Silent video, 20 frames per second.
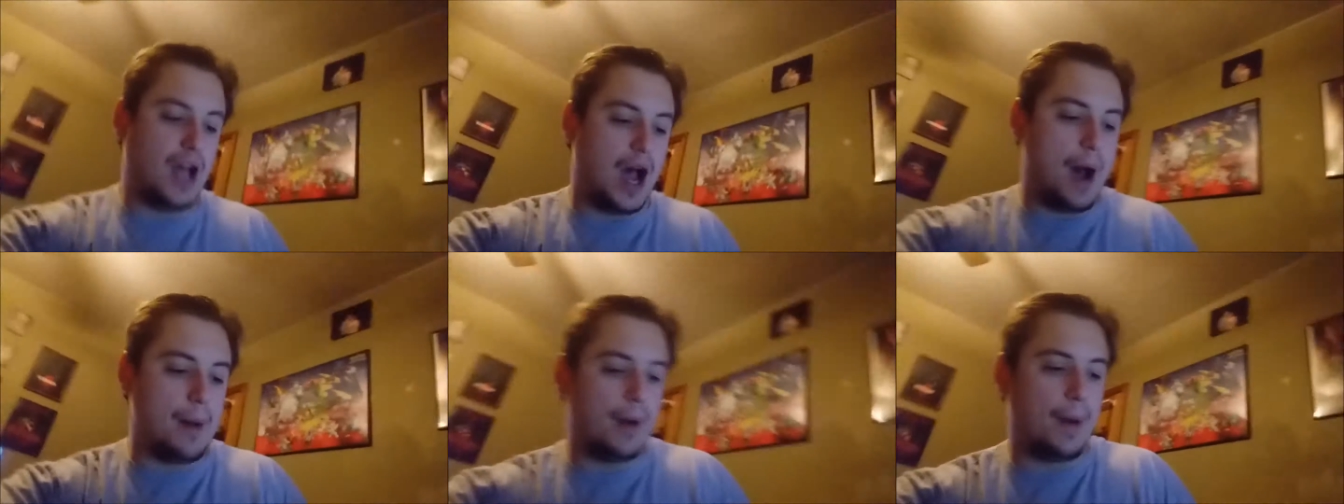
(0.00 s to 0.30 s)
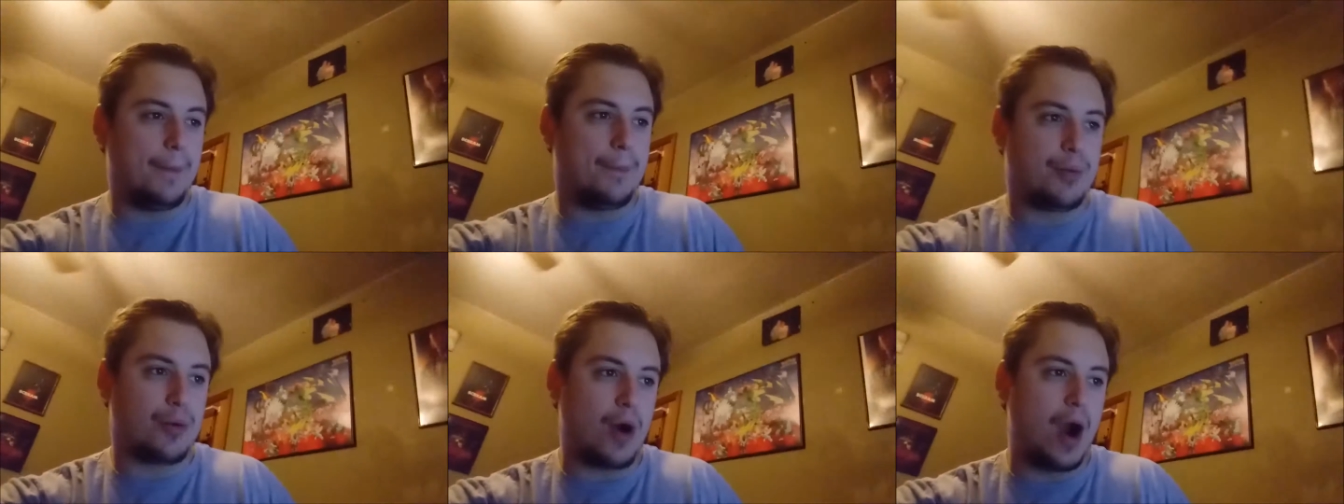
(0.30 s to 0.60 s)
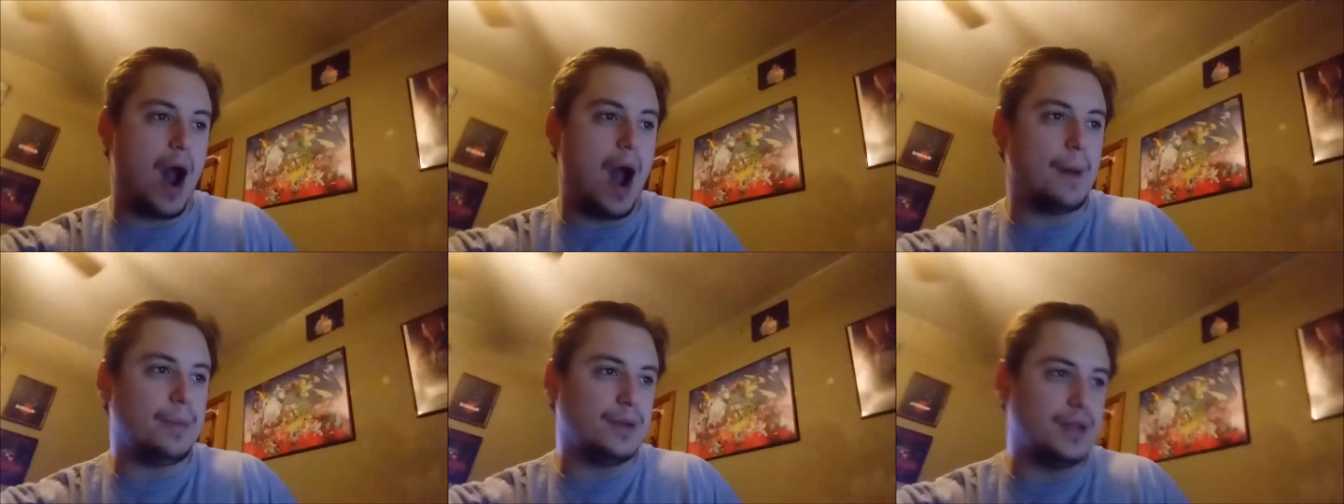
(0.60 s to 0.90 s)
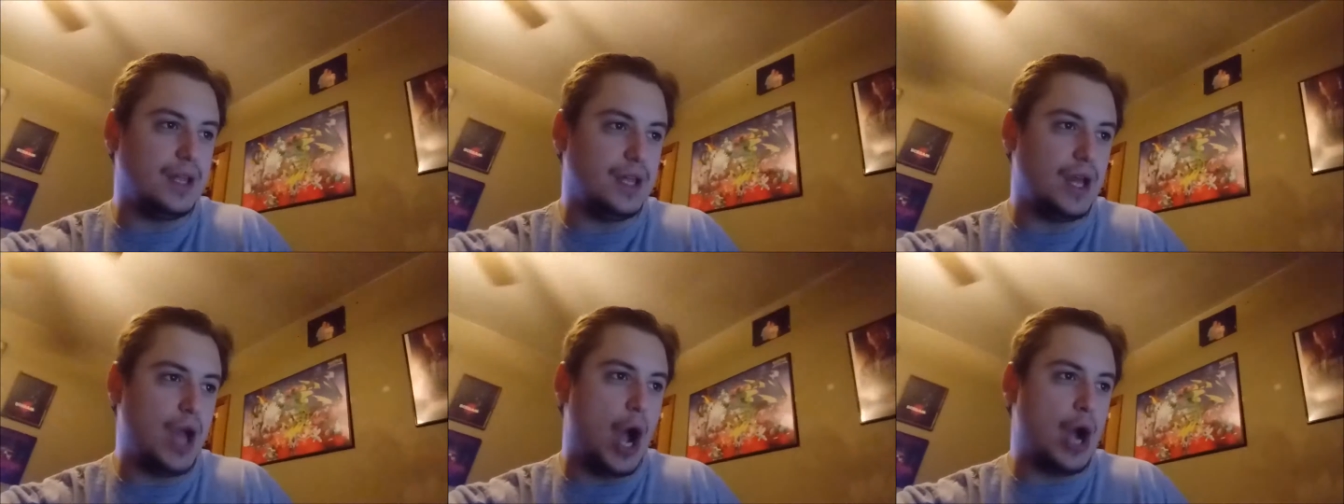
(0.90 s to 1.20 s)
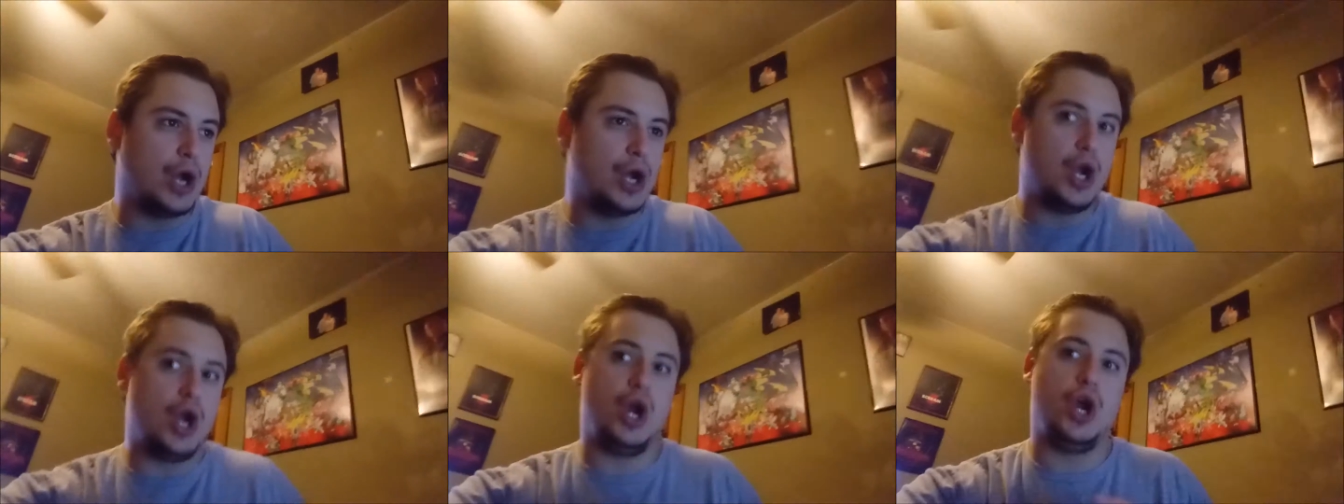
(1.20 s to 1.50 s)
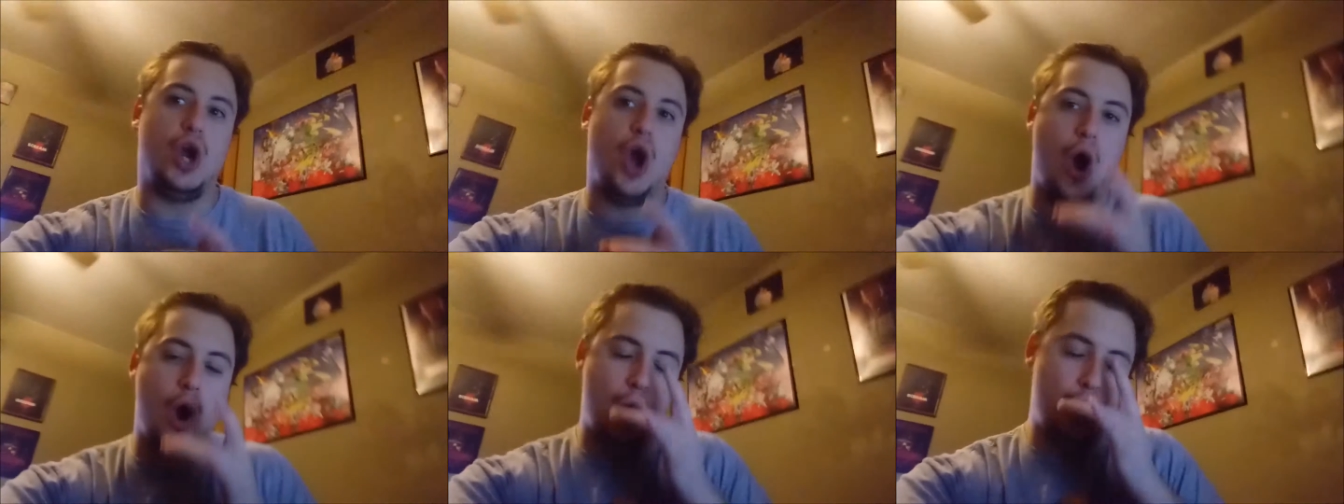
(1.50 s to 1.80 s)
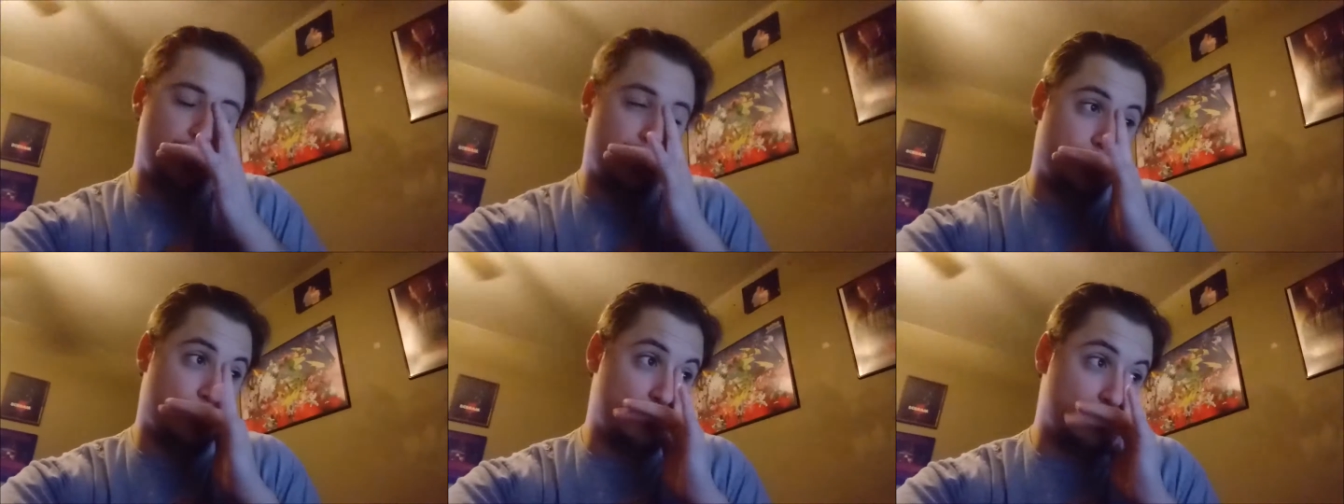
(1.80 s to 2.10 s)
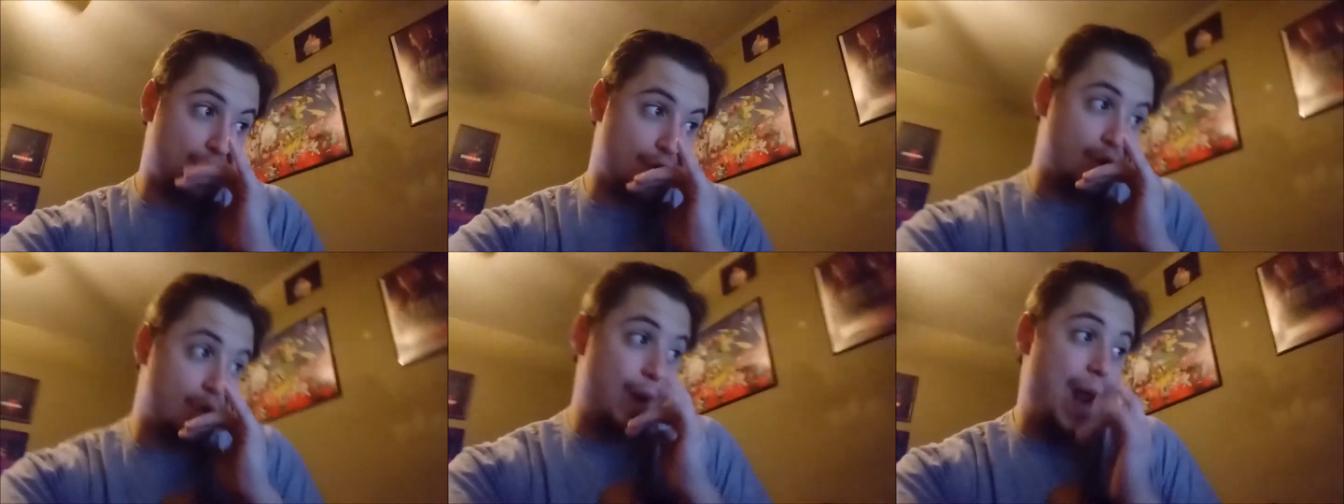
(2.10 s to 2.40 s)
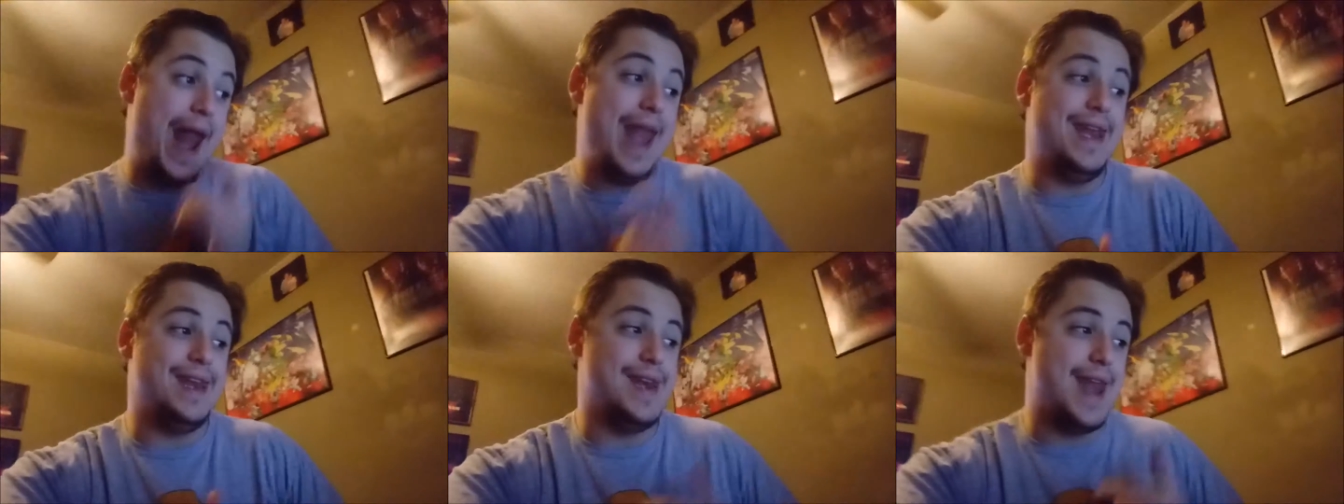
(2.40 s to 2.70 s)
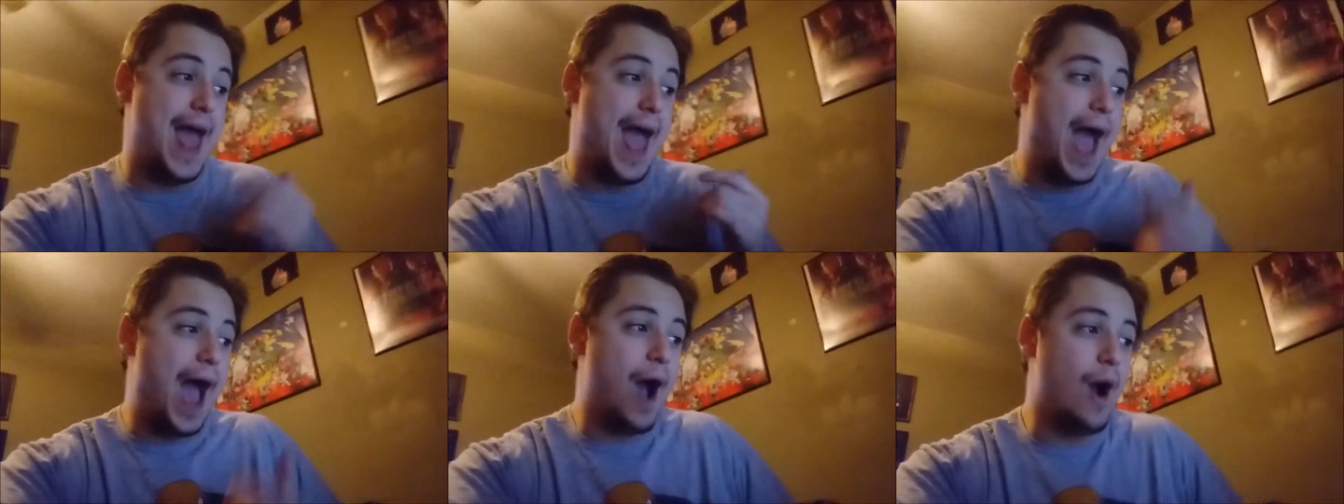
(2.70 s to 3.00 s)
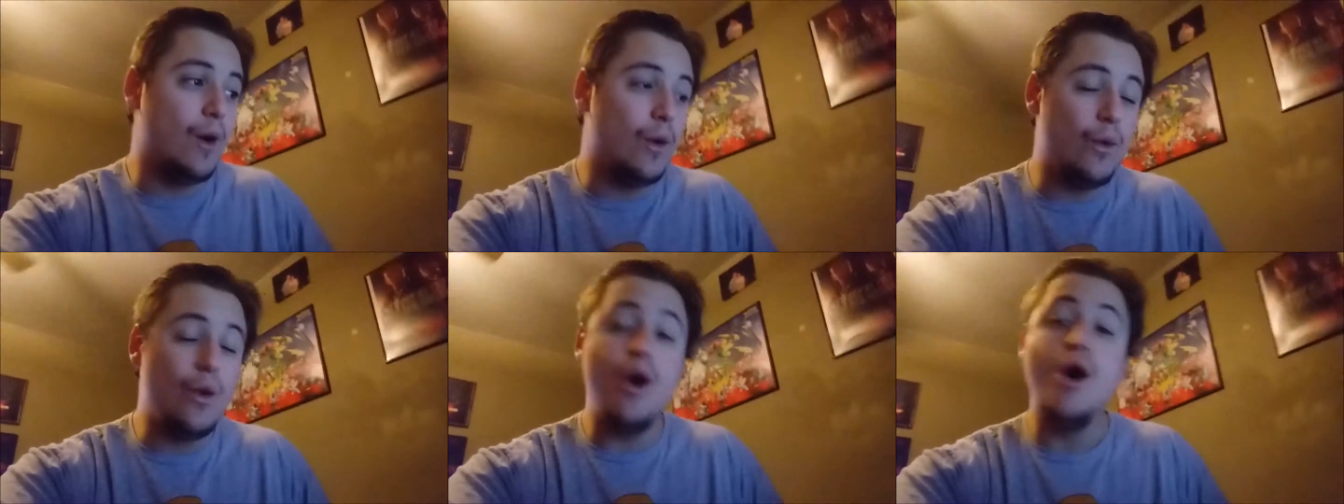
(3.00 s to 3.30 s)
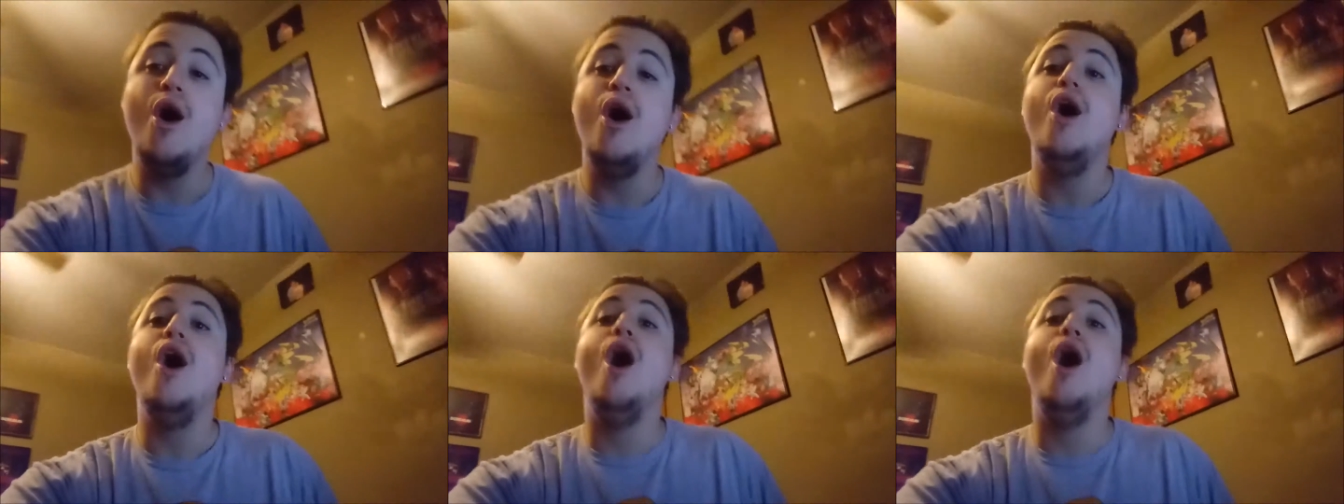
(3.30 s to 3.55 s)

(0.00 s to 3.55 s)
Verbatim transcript: I'm gonna probably go through now